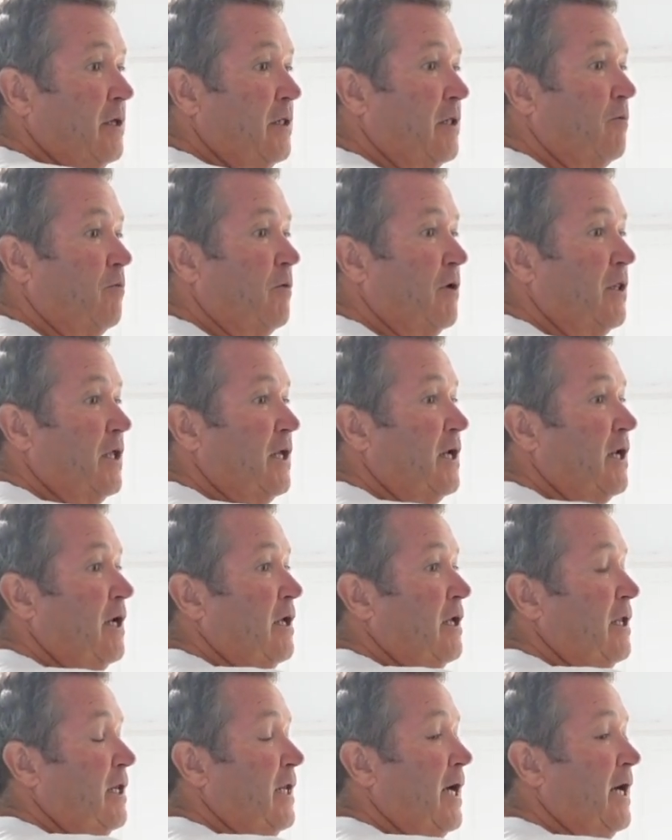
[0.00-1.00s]
the one that
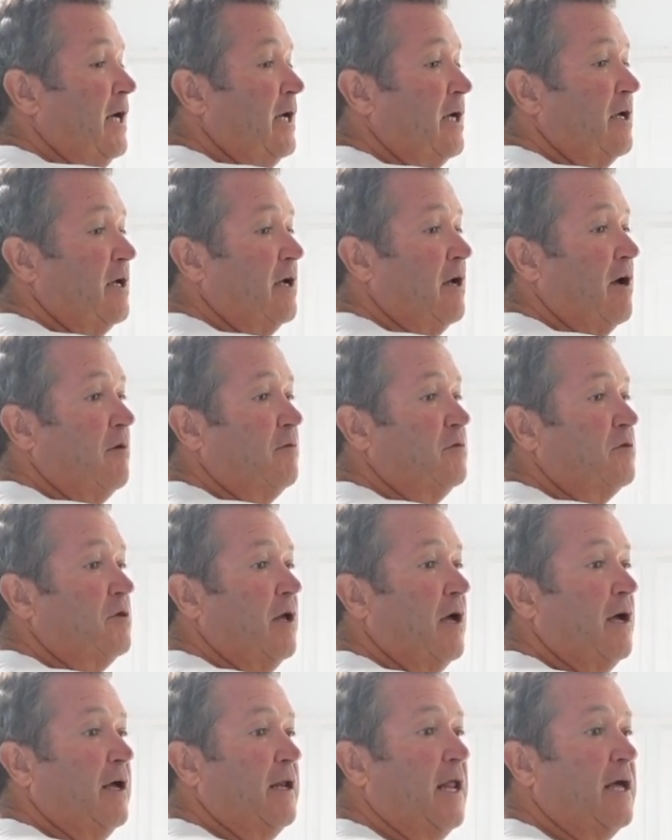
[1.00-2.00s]
I like comes.
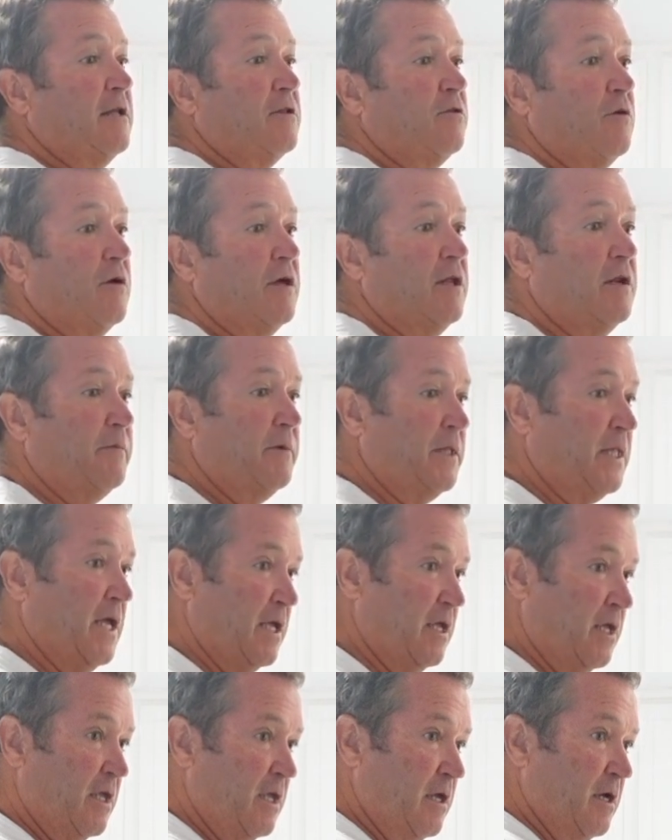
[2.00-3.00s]
I like to get them in
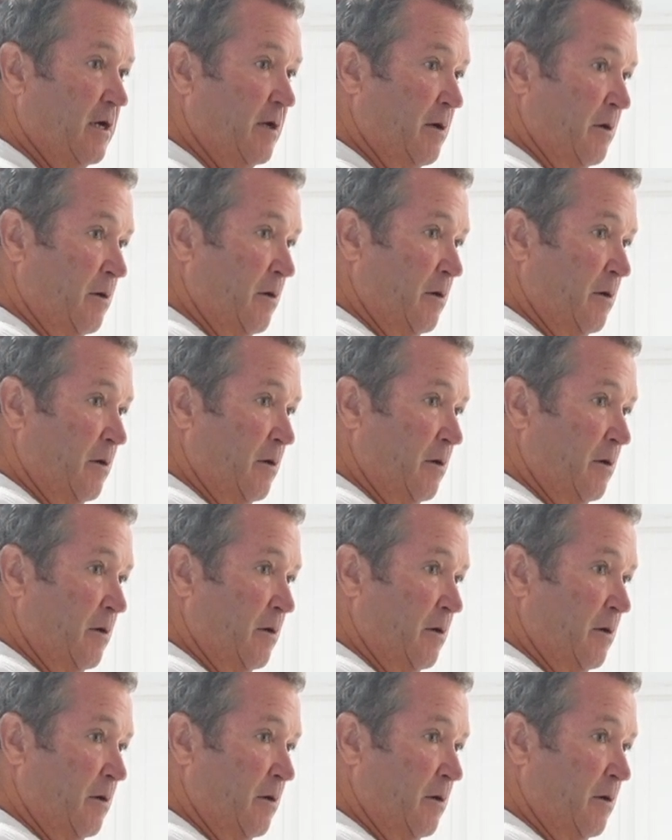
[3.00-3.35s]
Ikea,